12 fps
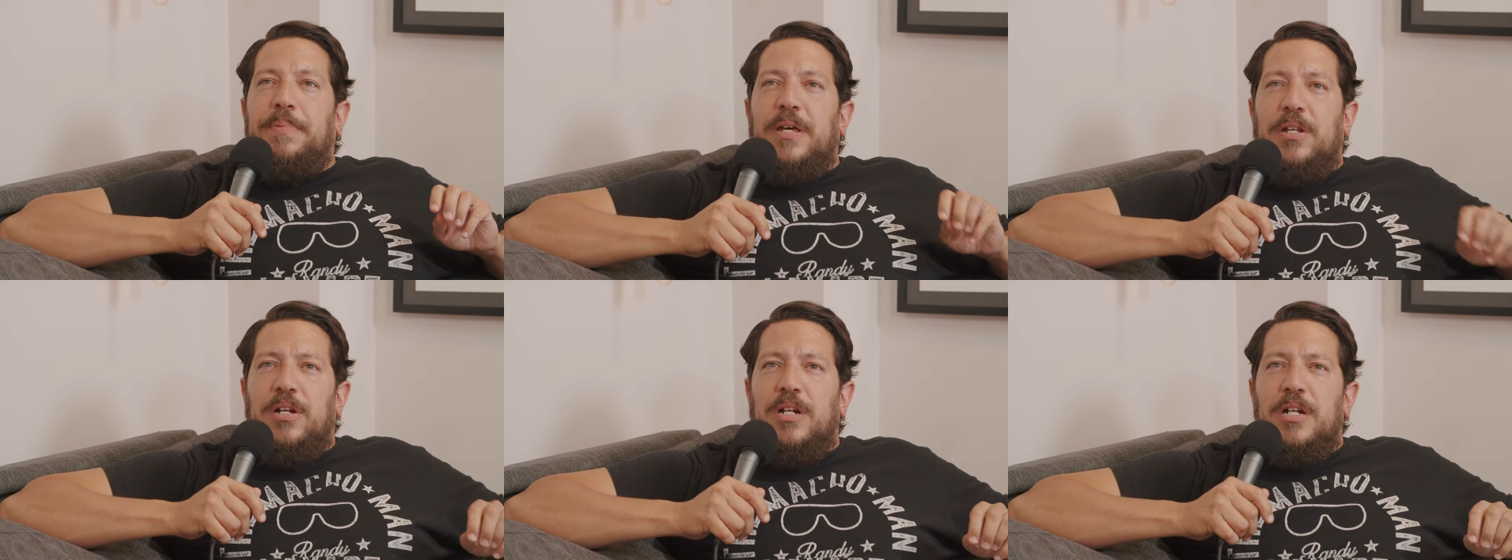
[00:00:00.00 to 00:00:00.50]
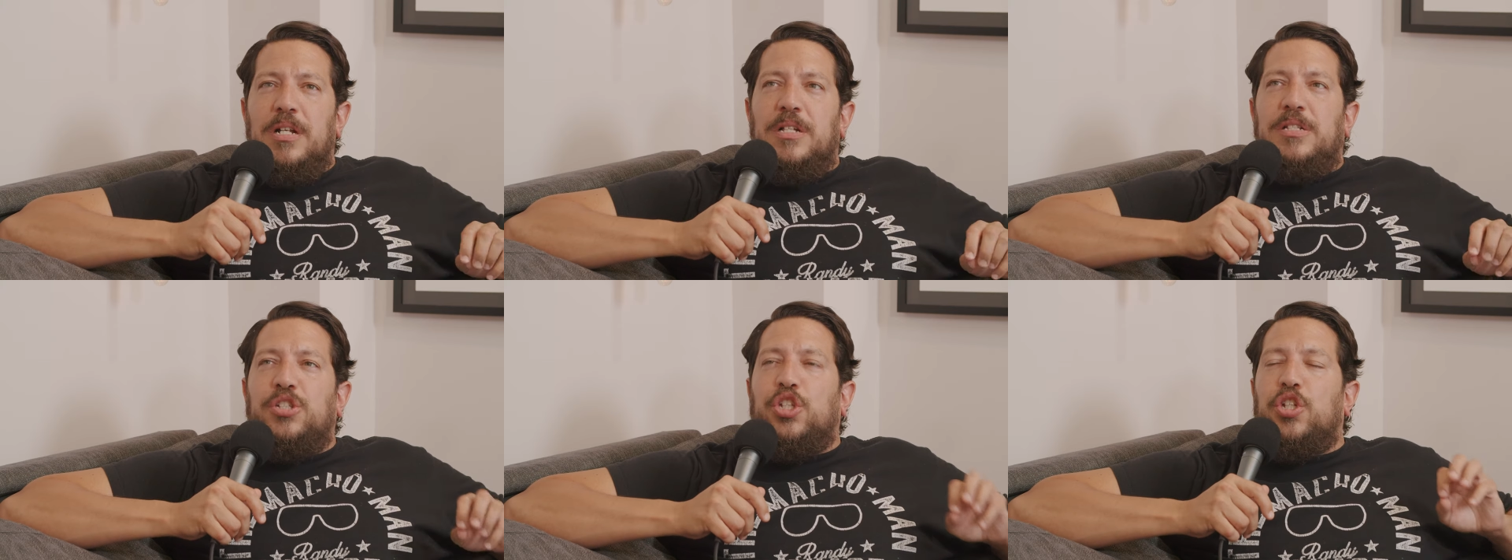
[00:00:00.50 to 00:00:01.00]
bitter
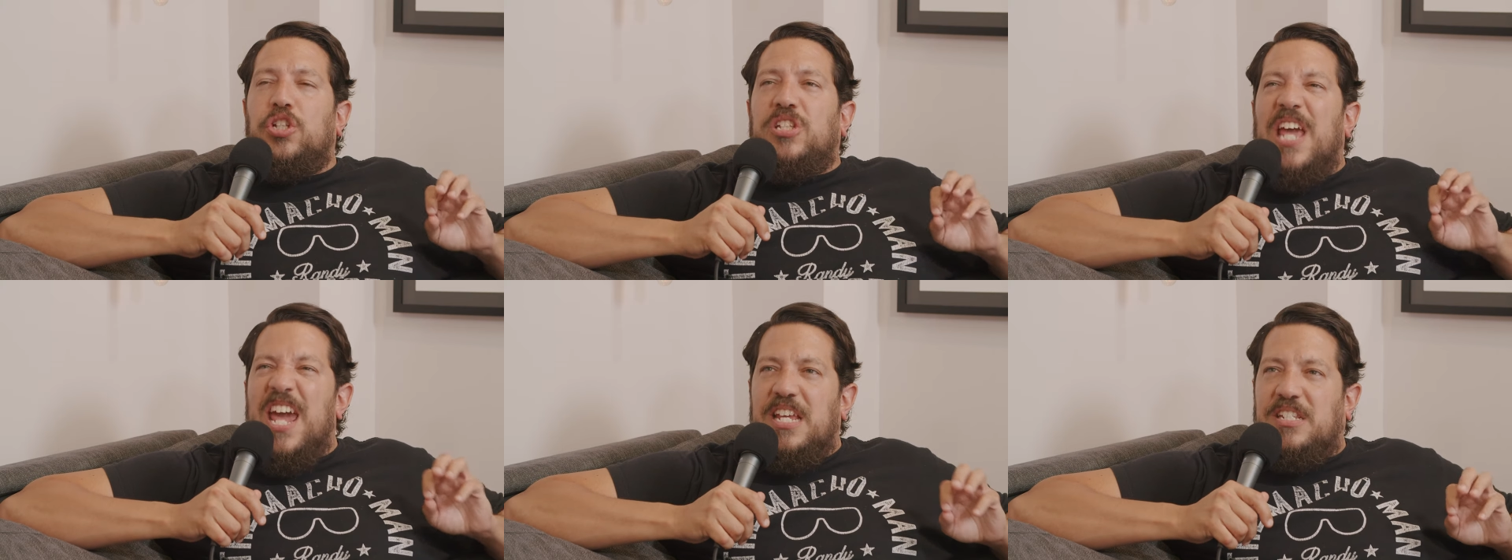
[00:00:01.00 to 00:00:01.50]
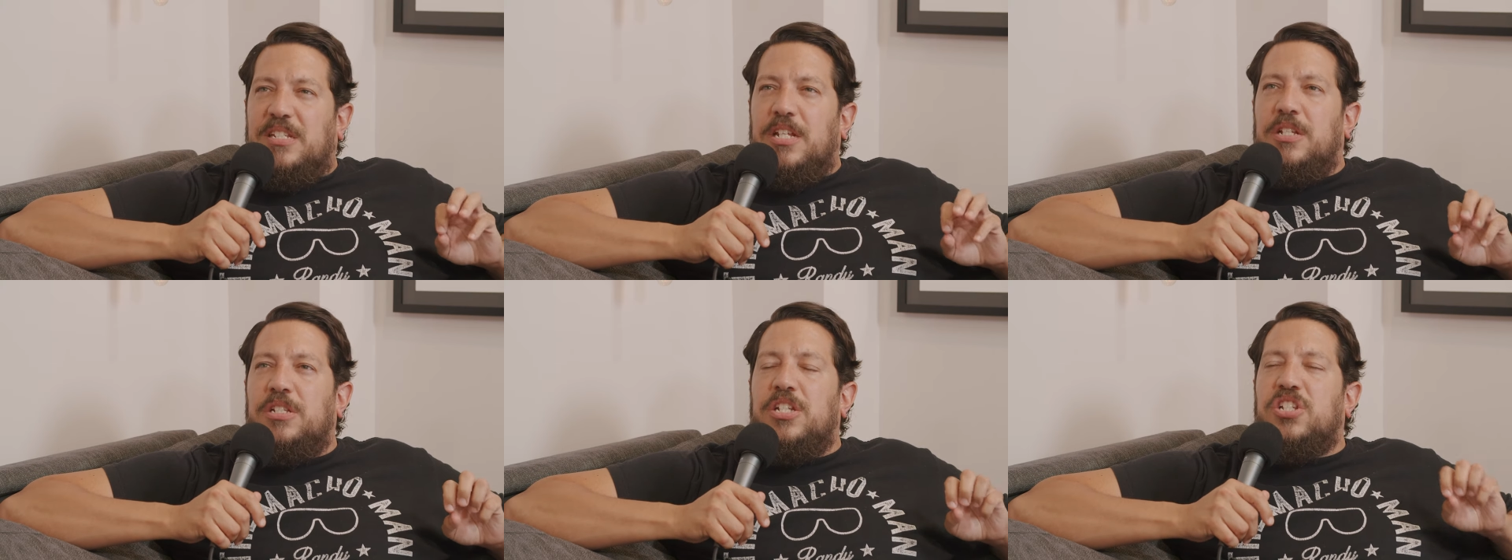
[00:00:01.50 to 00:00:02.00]
to taste.
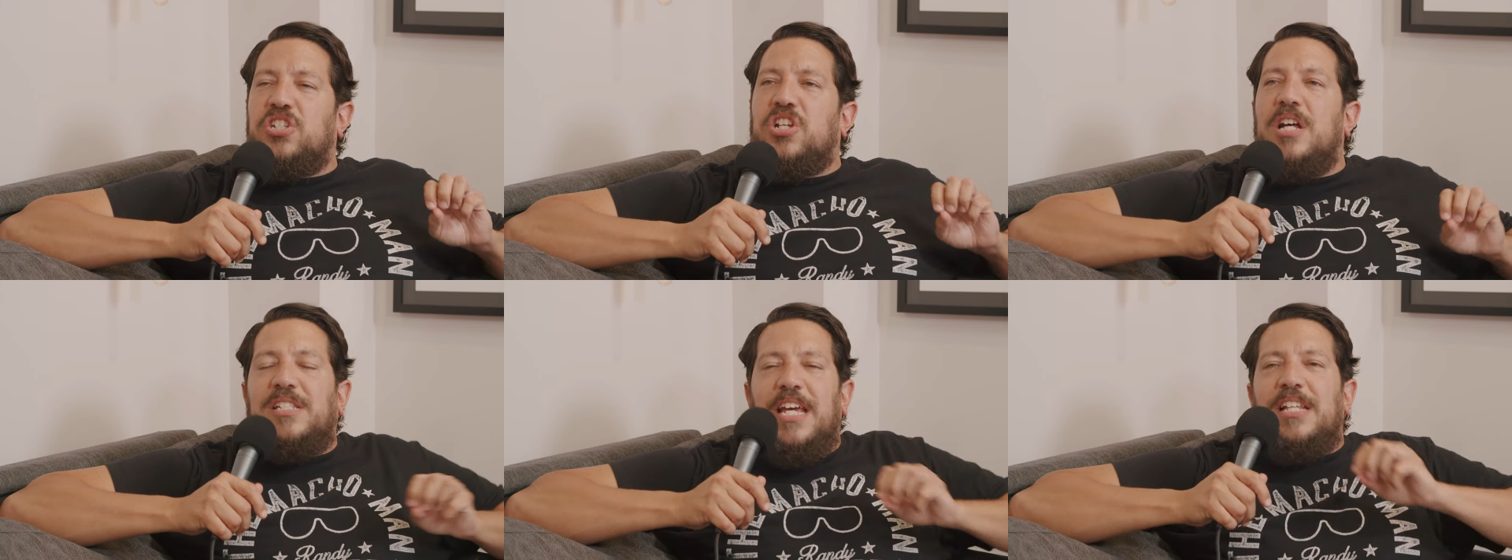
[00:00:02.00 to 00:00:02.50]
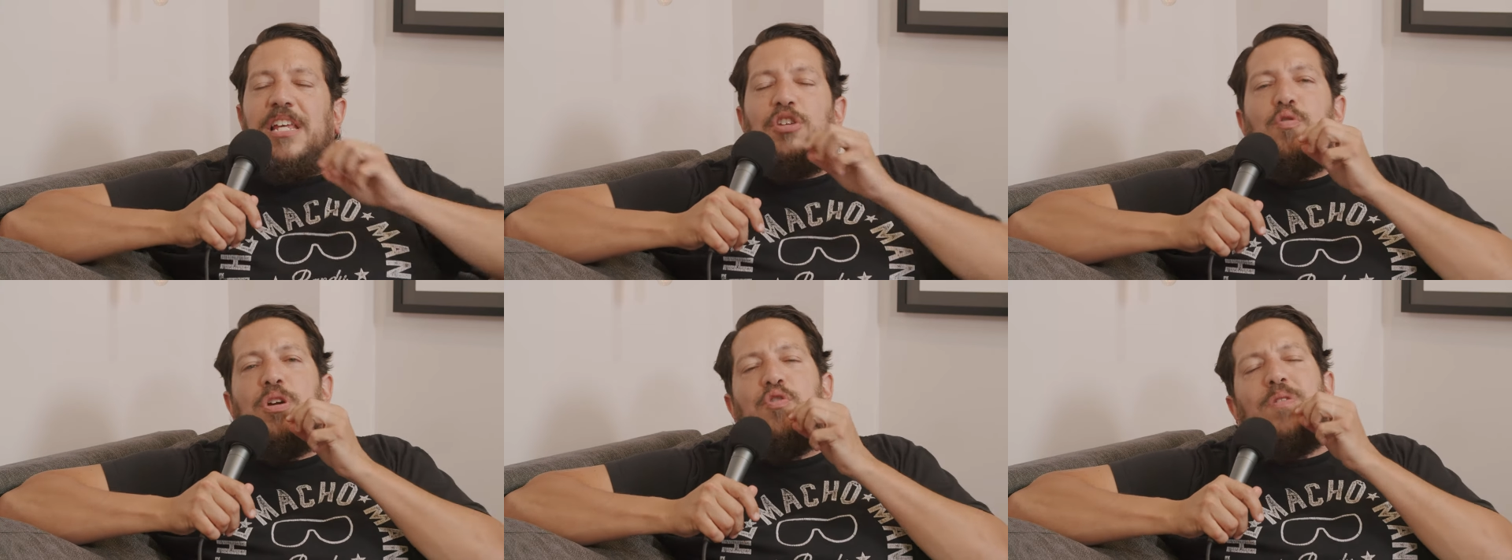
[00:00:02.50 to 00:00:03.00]
Disgust it.
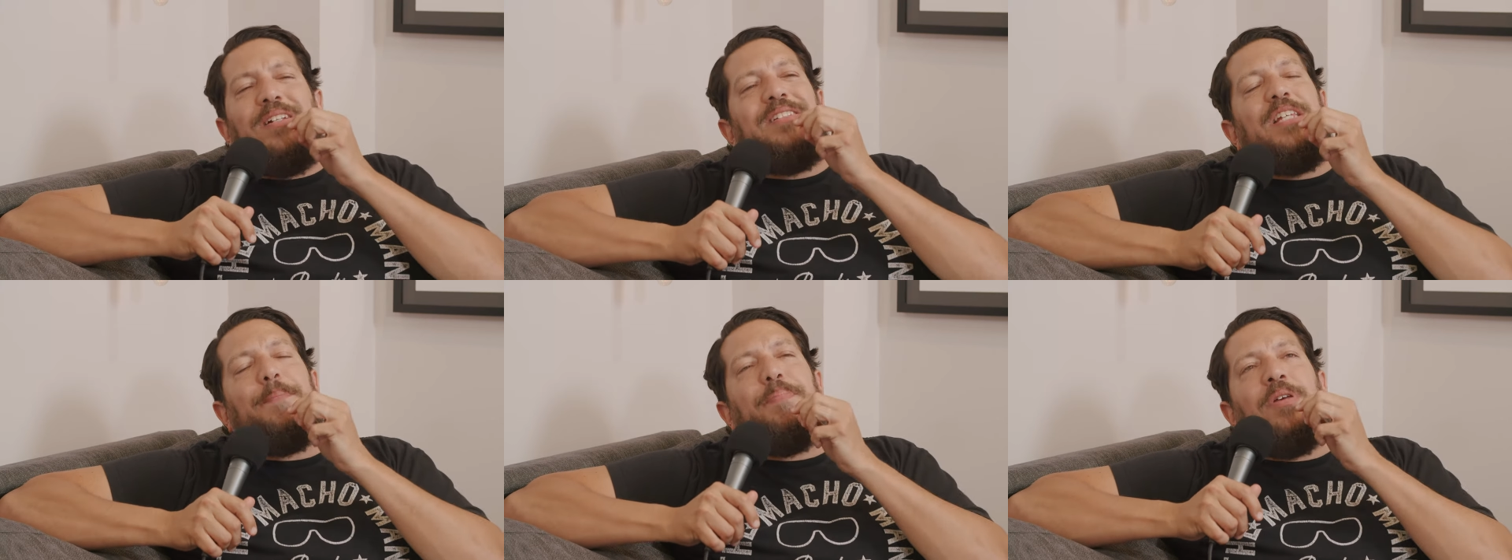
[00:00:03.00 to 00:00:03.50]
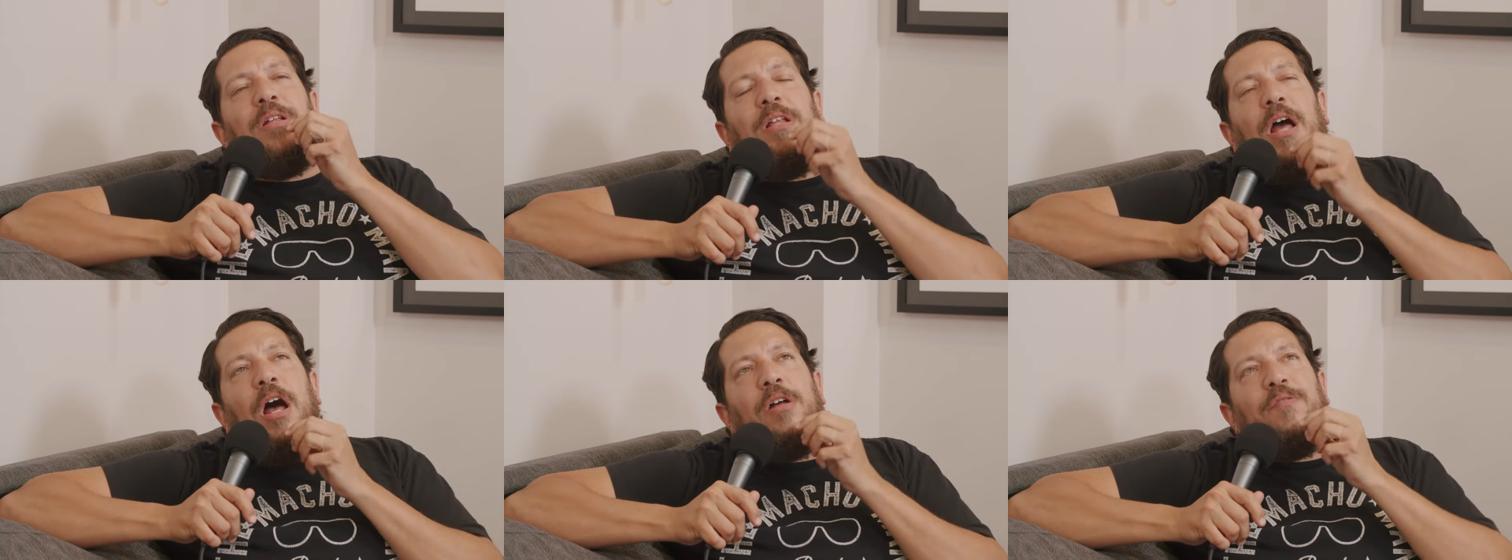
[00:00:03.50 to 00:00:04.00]
You you could dip
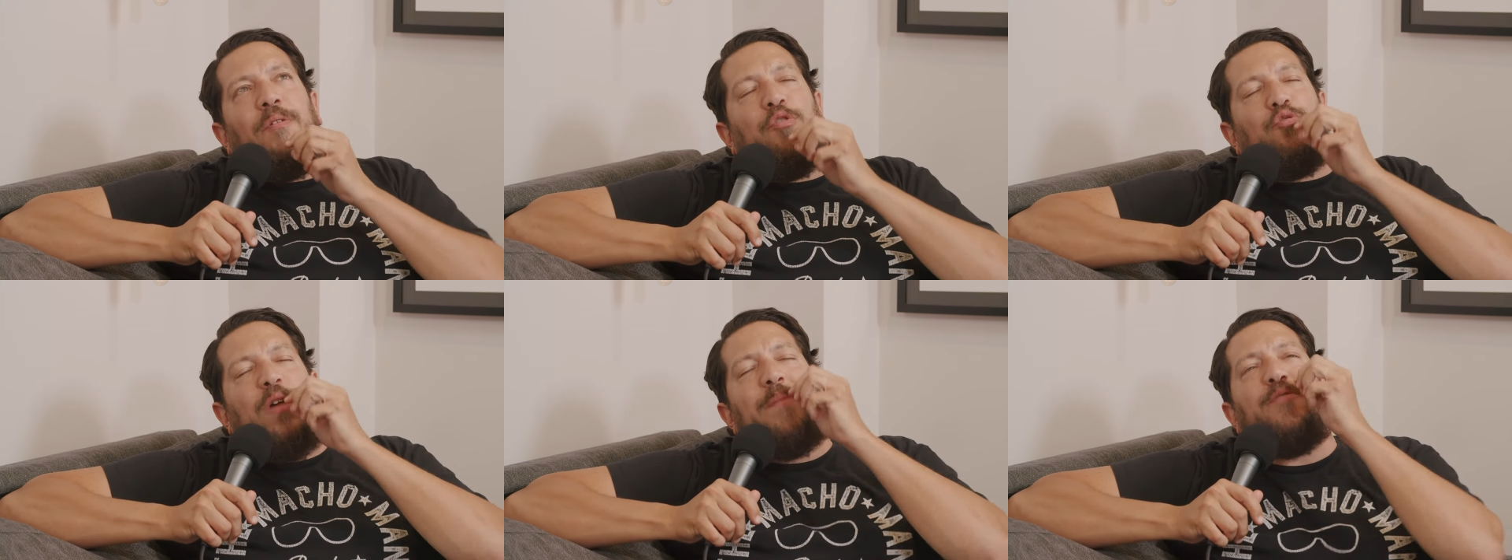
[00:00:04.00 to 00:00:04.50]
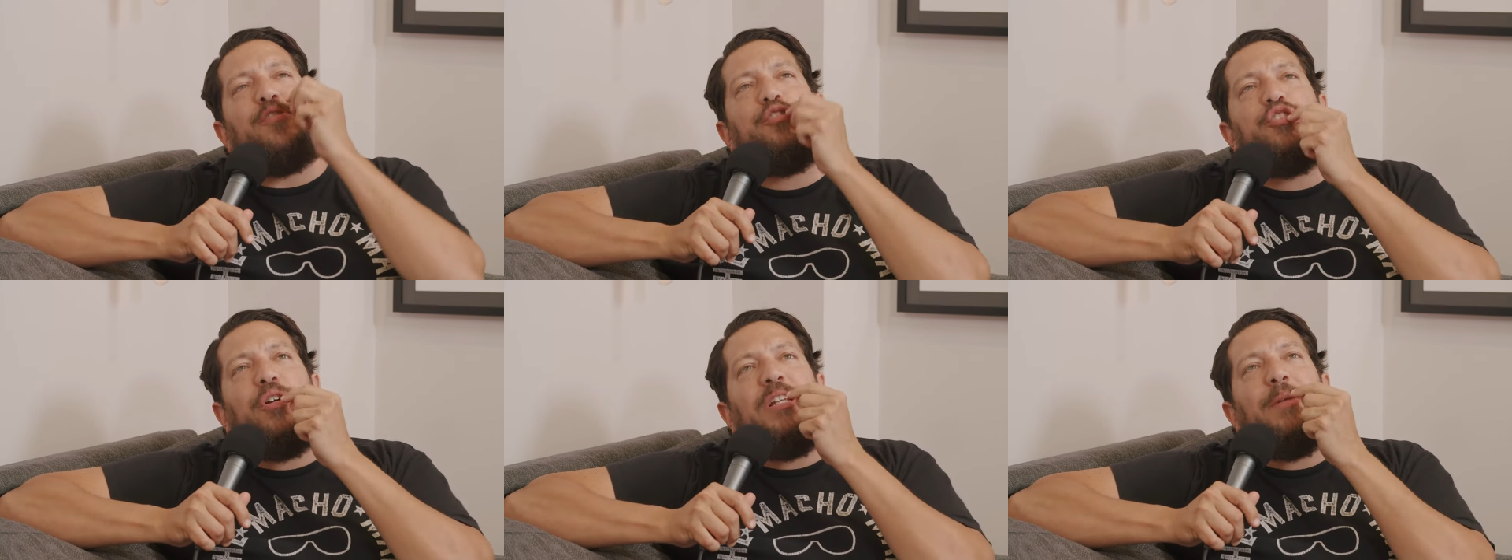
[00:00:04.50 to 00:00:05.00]
grapefruit
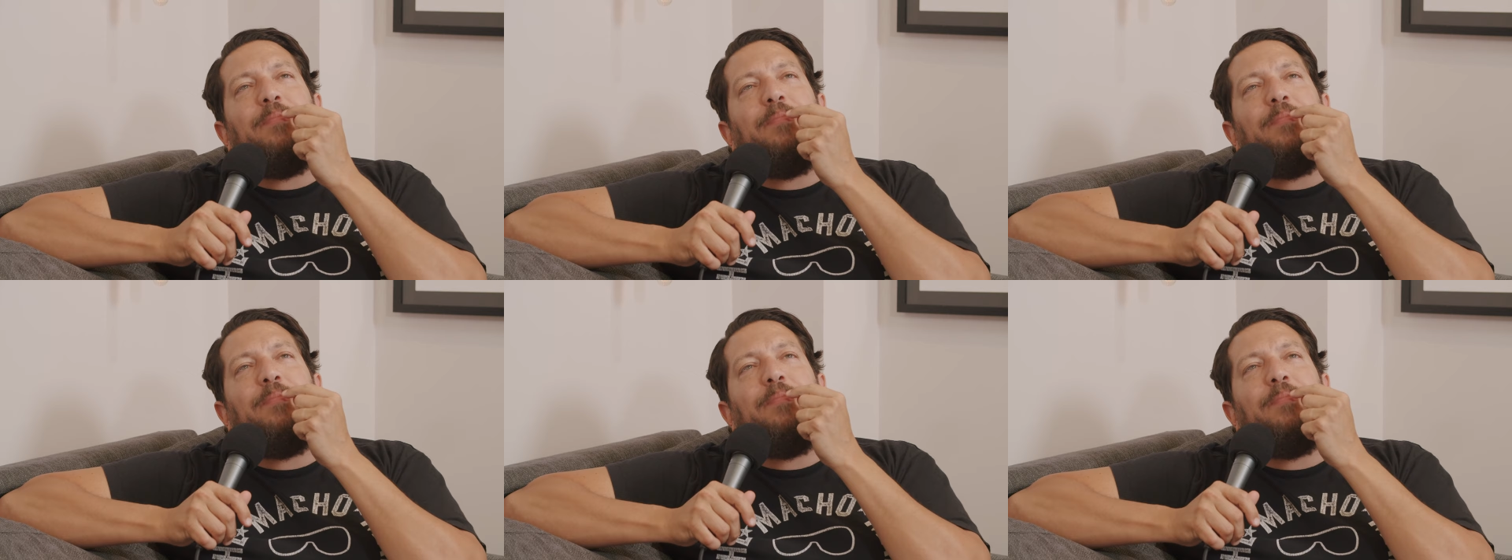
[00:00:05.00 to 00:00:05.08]
juice. You could